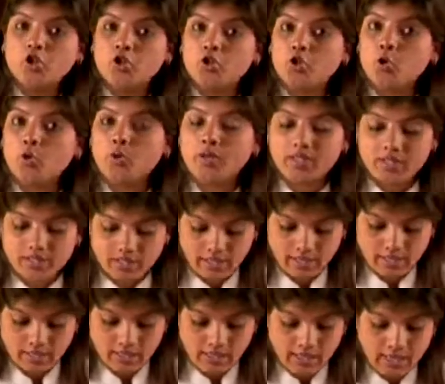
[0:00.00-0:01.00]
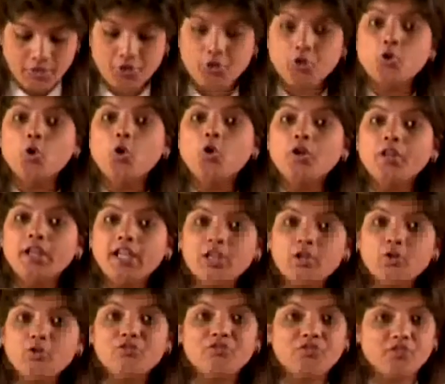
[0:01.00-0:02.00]
your dough is ready and you don't need
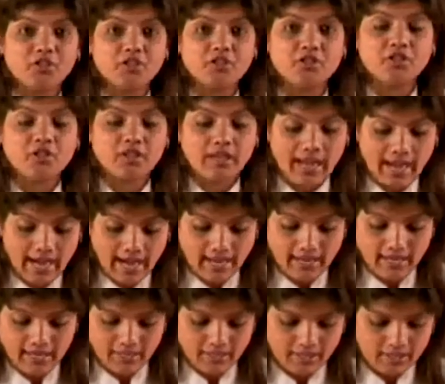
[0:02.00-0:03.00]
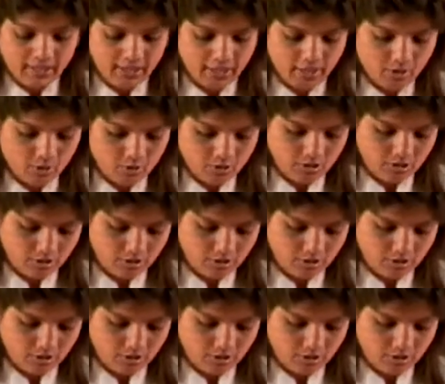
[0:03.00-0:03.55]
to further add anything to